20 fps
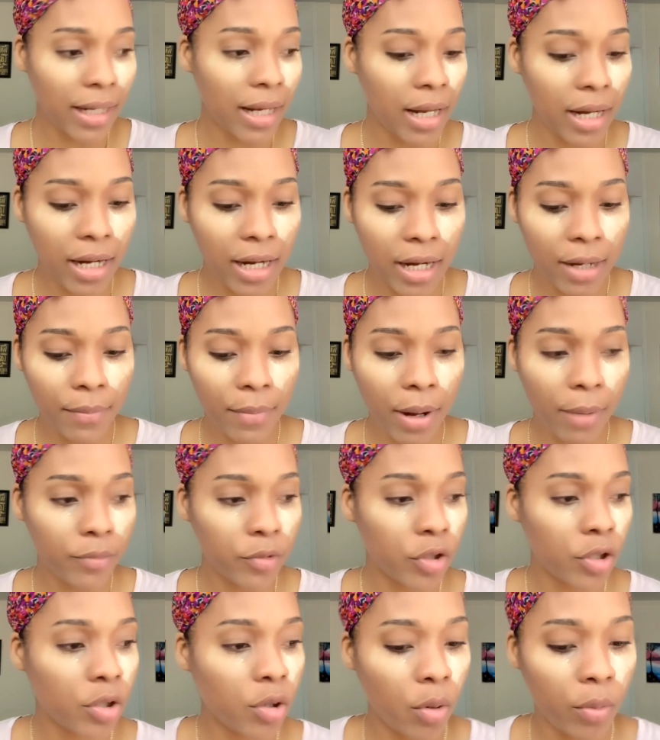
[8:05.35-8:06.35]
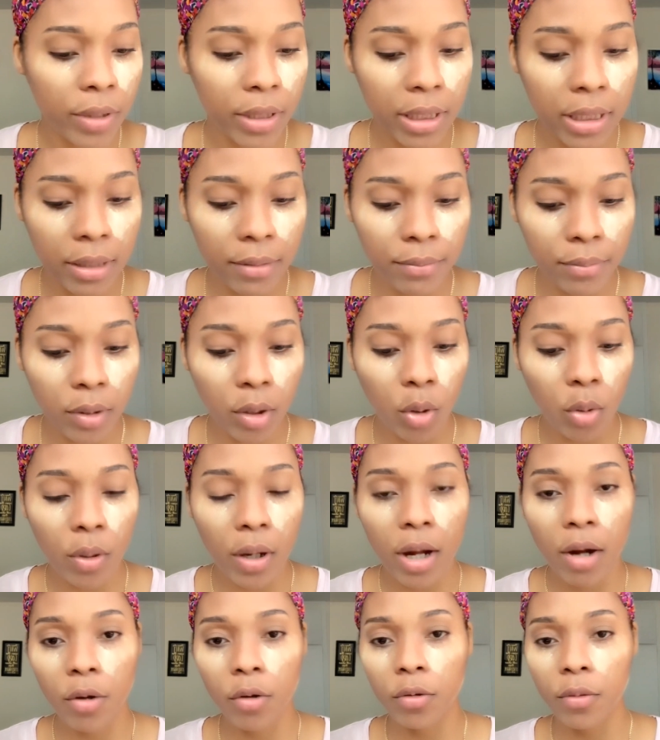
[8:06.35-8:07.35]
I'm just going to blow
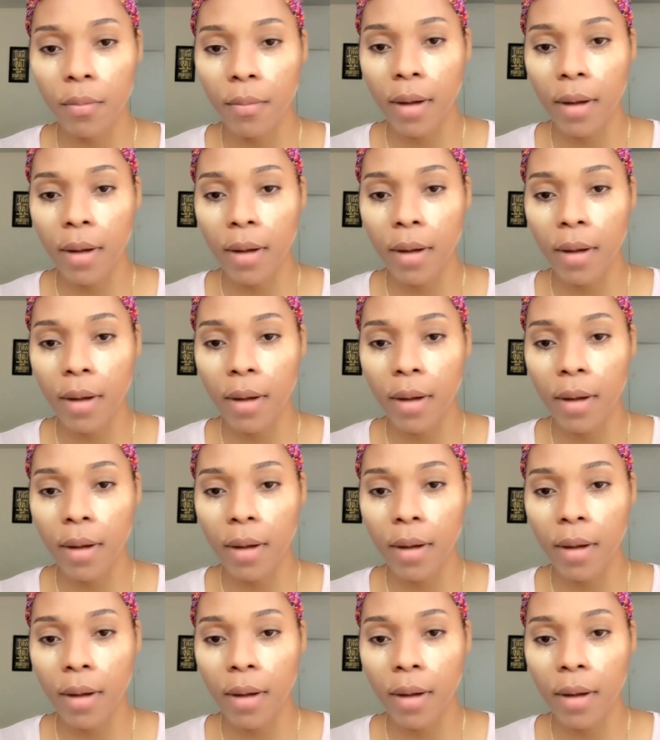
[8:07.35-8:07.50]
out